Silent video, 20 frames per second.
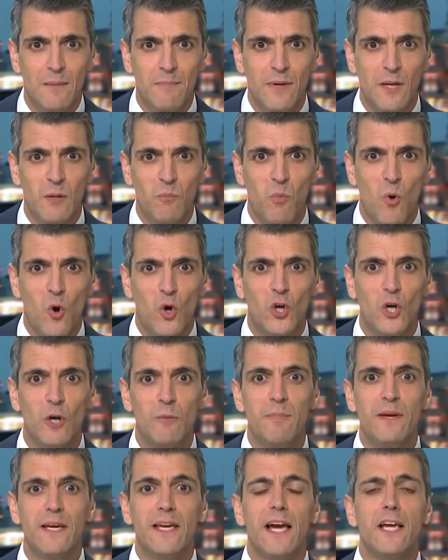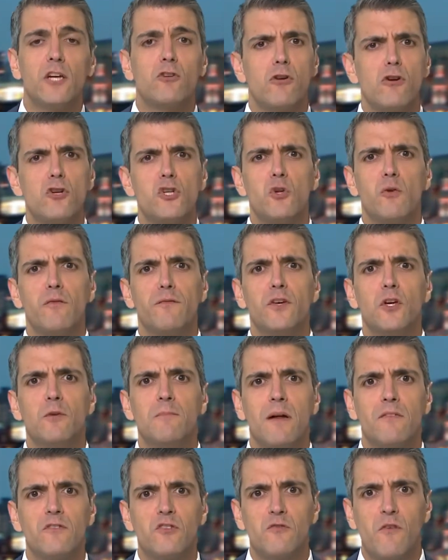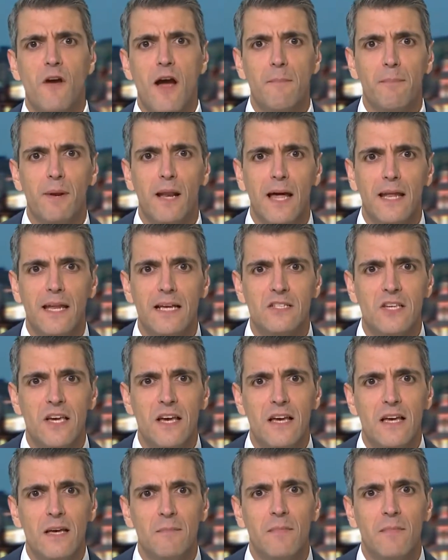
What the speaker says: But in what could be a crucial few months for our planet,